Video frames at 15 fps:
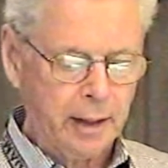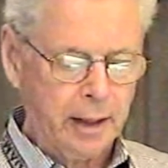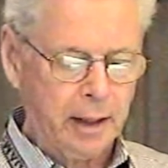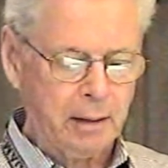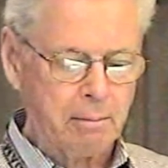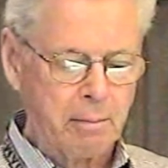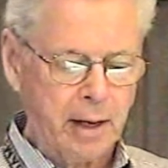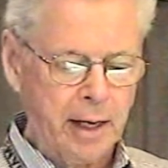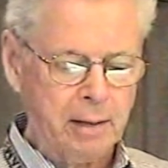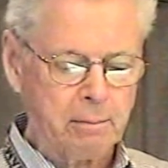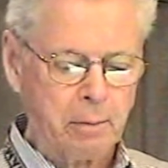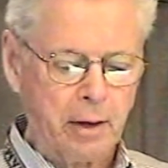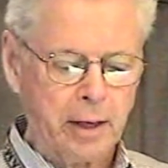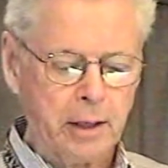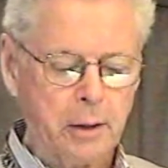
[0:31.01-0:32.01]
in
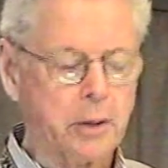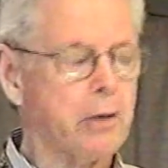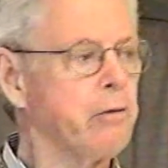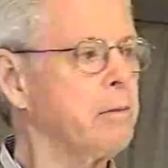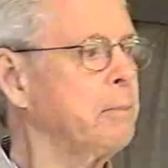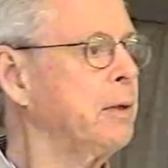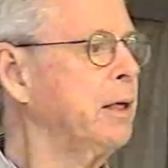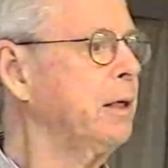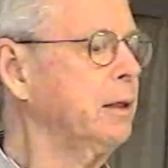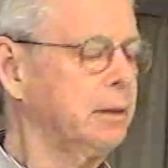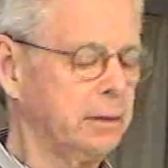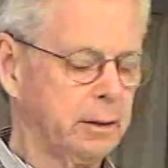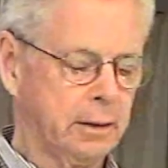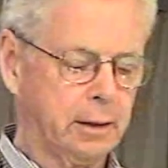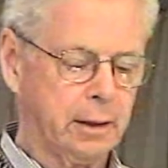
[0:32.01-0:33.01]
mind-body therapy
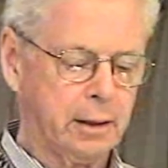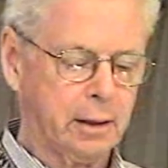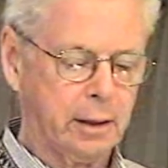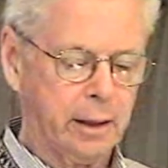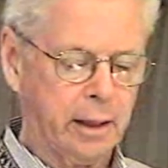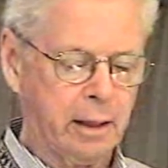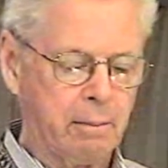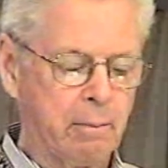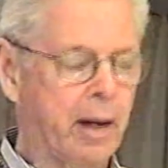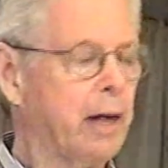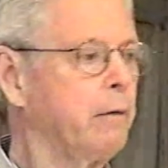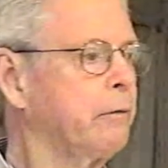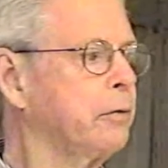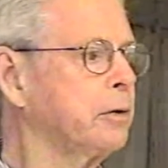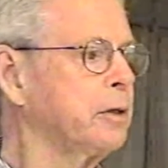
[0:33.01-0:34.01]
and
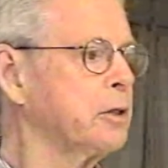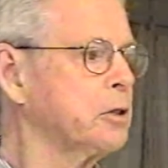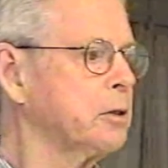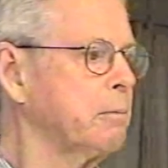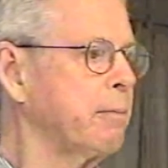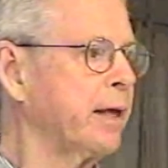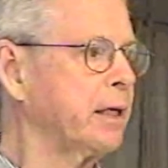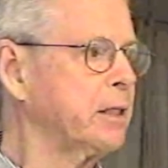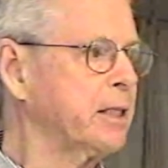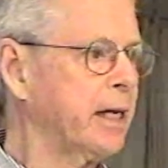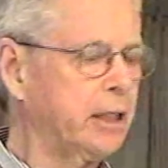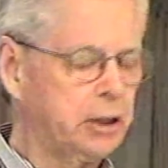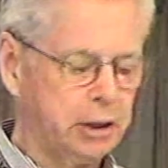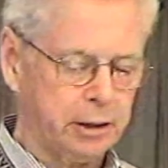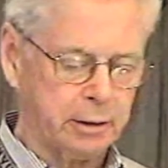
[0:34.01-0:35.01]
mindfulness
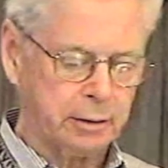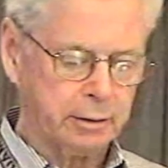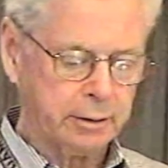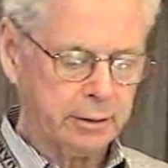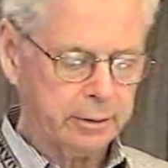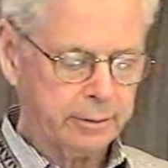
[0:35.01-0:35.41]
meditation.